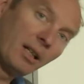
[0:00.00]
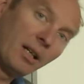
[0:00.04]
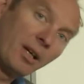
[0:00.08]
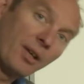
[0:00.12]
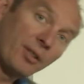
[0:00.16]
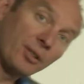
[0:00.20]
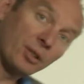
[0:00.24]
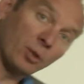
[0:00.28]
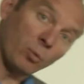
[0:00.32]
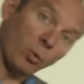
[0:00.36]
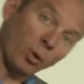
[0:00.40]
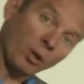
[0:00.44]

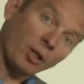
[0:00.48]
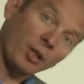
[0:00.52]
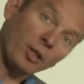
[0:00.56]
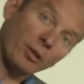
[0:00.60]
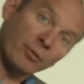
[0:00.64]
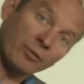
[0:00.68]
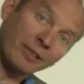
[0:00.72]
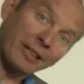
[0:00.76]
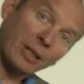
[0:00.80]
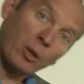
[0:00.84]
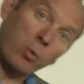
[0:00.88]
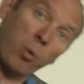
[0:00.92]
So what are
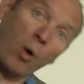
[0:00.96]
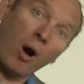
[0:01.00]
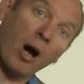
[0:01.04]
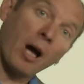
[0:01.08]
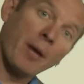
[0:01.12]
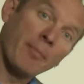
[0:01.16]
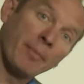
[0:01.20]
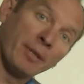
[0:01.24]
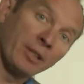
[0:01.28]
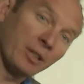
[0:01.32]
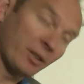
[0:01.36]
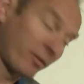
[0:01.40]
the
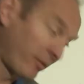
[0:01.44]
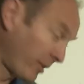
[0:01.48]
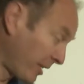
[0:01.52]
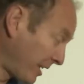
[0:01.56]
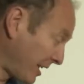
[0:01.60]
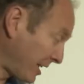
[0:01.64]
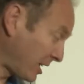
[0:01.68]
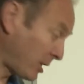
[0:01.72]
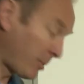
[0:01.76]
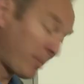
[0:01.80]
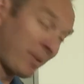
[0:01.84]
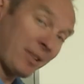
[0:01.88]
requirements for
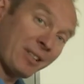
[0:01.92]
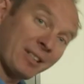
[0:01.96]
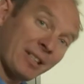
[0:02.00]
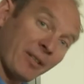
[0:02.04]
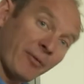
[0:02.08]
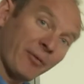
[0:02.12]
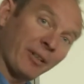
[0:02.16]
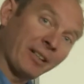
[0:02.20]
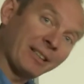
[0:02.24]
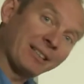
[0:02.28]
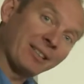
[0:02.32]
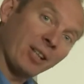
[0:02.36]
this
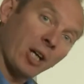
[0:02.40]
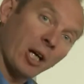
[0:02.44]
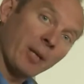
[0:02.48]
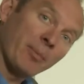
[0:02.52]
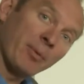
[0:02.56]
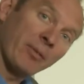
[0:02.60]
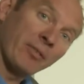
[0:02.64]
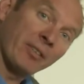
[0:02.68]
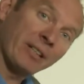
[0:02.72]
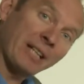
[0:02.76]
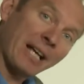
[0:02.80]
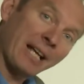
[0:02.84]
specific
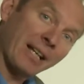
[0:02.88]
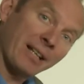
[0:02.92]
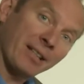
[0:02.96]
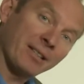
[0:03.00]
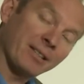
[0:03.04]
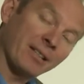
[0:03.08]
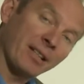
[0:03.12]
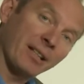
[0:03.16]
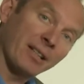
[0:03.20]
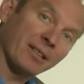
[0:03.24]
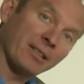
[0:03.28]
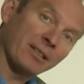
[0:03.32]
type of
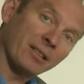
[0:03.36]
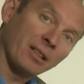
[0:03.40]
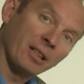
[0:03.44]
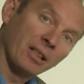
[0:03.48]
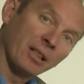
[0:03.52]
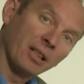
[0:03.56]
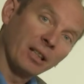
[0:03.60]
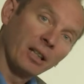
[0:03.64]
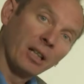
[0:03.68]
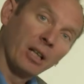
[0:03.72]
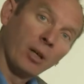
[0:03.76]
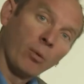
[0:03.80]
analysis?
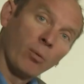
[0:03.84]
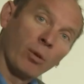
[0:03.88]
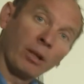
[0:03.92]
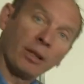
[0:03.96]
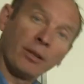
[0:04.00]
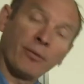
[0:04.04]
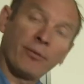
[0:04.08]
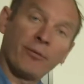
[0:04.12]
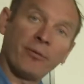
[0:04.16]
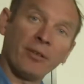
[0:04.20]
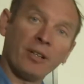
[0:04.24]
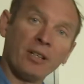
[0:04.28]
Well,
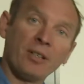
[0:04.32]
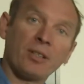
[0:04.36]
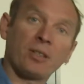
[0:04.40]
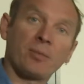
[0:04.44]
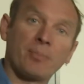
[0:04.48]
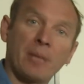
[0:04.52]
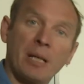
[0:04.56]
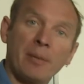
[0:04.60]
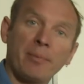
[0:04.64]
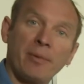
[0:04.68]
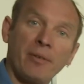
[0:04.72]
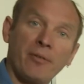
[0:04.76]
the first
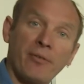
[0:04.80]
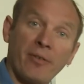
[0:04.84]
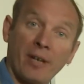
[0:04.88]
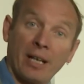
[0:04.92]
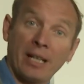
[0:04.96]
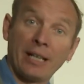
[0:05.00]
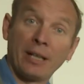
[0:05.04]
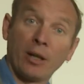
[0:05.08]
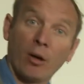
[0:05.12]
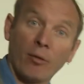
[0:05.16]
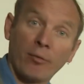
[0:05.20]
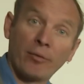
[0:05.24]
may be
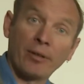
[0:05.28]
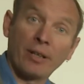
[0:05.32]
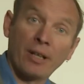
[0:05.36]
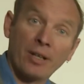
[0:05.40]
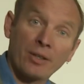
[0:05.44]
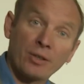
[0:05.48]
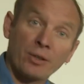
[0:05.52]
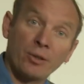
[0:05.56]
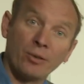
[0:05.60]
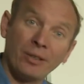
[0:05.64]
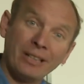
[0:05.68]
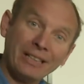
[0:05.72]
fairly
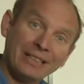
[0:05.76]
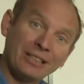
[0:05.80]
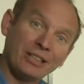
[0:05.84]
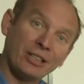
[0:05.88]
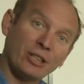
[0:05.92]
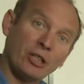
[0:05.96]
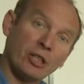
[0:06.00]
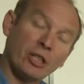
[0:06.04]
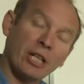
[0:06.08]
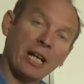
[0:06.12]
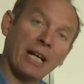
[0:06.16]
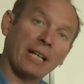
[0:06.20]
obvious. You need to
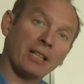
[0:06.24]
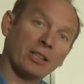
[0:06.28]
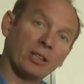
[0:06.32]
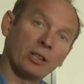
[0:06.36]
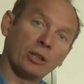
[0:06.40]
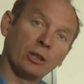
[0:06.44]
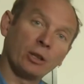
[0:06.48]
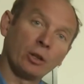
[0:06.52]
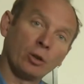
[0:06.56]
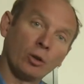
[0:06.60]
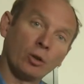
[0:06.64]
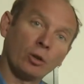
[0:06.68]
check
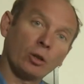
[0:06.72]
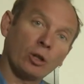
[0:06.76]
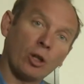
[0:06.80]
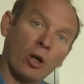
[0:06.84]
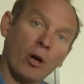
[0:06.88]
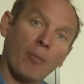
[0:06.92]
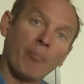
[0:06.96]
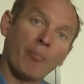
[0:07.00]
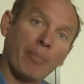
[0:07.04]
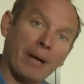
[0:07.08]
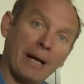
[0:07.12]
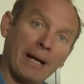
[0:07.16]
that your
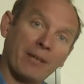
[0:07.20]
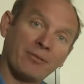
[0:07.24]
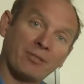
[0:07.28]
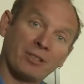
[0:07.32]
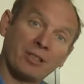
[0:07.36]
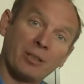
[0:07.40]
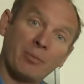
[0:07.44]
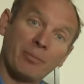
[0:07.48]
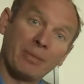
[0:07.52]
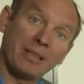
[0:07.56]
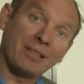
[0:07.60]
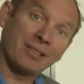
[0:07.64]
compounds can be